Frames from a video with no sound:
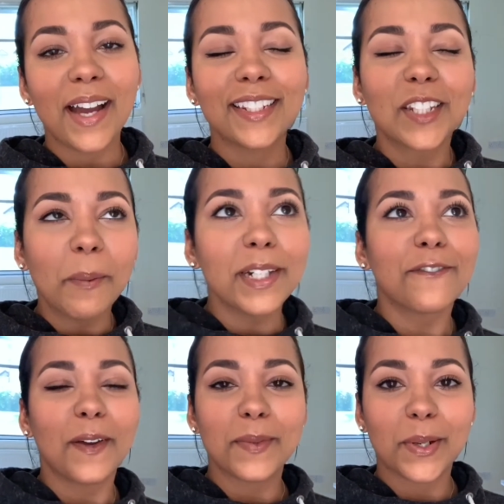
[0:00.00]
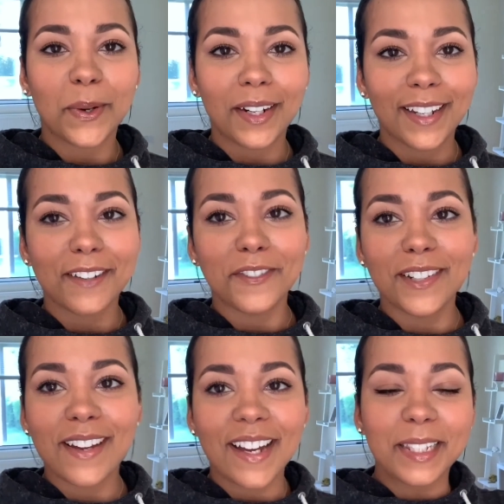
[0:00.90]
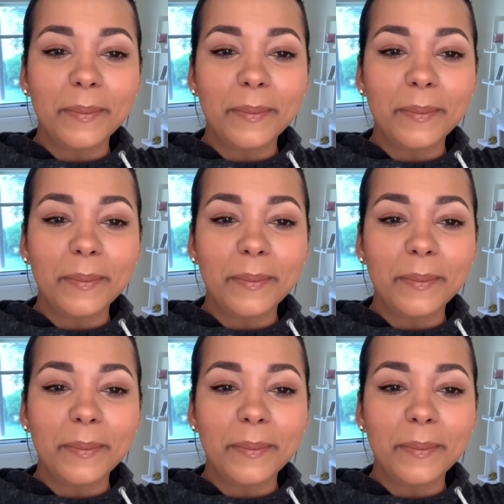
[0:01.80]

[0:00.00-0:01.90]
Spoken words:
I had so much fun recording it for you guys.